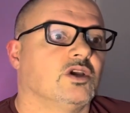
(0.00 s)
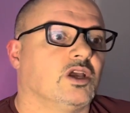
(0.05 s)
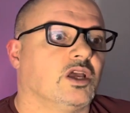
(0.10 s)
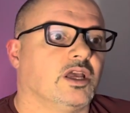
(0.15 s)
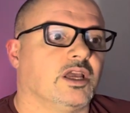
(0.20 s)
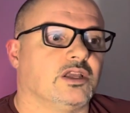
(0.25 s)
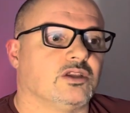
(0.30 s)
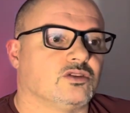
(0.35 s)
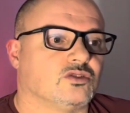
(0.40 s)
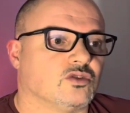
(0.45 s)

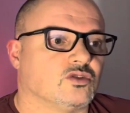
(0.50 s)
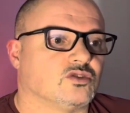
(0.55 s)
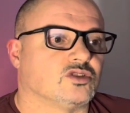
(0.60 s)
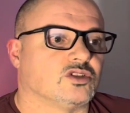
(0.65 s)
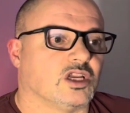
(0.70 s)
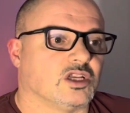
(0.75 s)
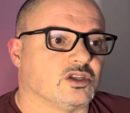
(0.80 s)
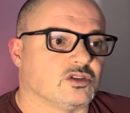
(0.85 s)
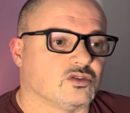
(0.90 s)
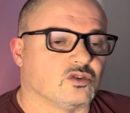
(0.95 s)
it
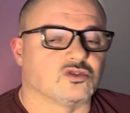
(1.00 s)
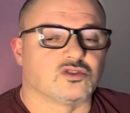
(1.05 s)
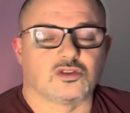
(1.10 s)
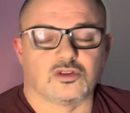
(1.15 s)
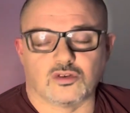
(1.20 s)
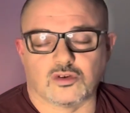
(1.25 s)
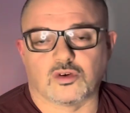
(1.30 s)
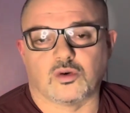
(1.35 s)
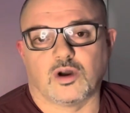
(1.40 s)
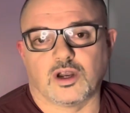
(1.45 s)
does
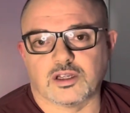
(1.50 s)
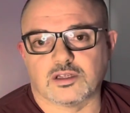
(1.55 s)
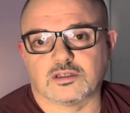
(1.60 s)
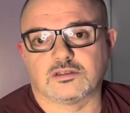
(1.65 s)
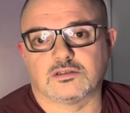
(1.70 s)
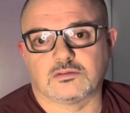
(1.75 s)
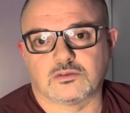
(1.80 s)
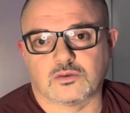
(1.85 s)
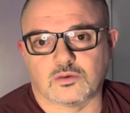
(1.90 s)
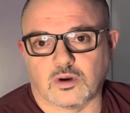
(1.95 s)
look quite
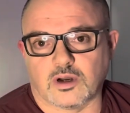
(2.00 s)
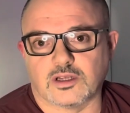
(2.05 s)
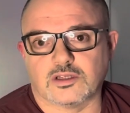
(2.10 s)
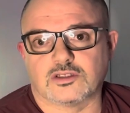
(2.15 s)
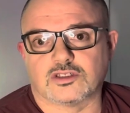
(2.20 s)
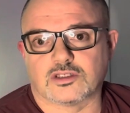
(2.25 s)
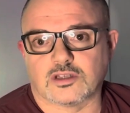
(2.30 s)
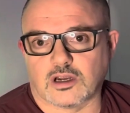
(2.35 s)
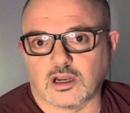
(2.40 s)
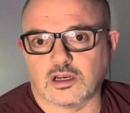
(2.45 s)

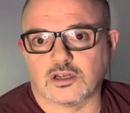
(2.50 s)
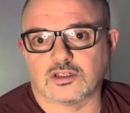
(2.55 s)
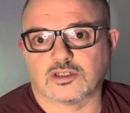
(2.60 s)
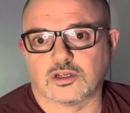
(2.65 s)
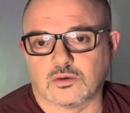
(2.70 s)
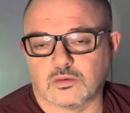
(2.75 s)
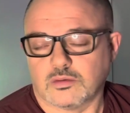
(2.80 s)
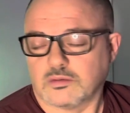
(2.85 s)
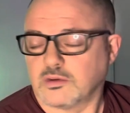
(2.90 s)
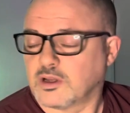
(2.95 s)
stylish
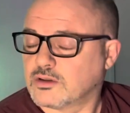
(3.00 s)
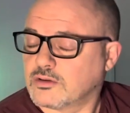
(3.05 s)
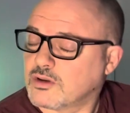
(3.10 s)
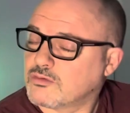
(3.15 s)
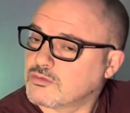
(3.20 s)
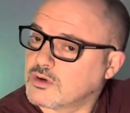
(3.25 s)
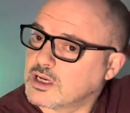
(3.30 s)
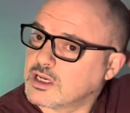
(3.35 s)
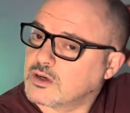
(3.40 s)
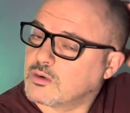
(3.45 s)

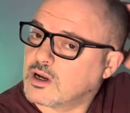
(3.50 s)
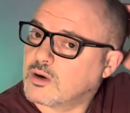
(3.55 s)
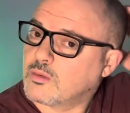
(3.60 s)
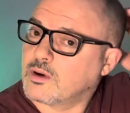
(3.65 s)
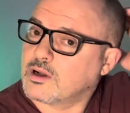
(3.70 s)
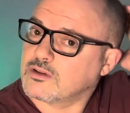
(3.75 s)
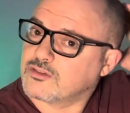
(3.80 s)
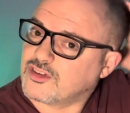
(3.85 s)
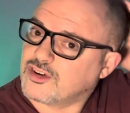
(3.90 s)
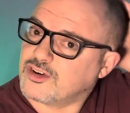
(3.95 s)
and really quite
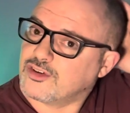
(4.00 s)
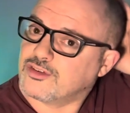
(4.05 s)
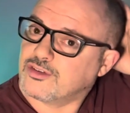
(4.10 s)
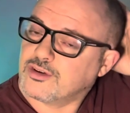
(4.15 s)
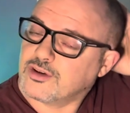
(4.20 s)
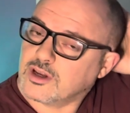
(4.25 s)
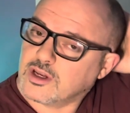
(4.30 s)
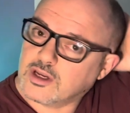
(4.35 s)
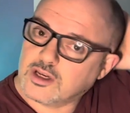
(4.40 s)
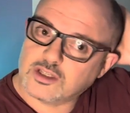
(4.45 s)
well done.
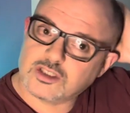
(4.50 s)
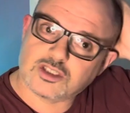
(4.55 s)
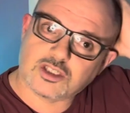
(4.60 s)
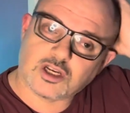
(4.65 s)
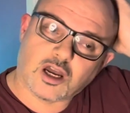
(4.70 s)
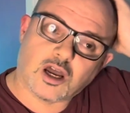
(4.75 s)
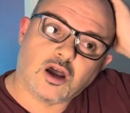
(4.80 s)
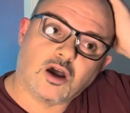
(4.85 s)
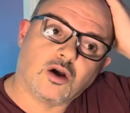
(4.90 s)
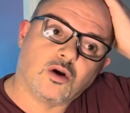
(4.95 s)

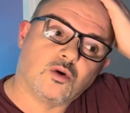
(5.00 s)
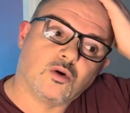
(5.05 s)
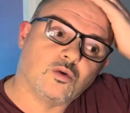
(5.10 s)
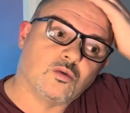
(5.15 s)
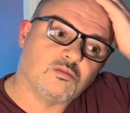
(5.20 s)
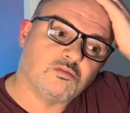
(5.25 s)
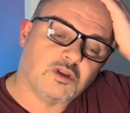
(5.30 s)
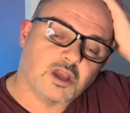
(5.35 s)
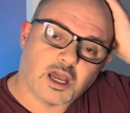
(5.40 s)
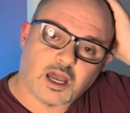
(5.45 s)
So
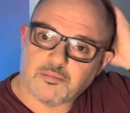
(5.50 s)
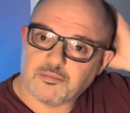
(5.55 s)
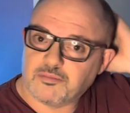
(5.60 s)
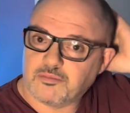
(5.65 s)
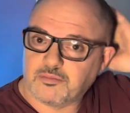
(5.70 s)
yeah,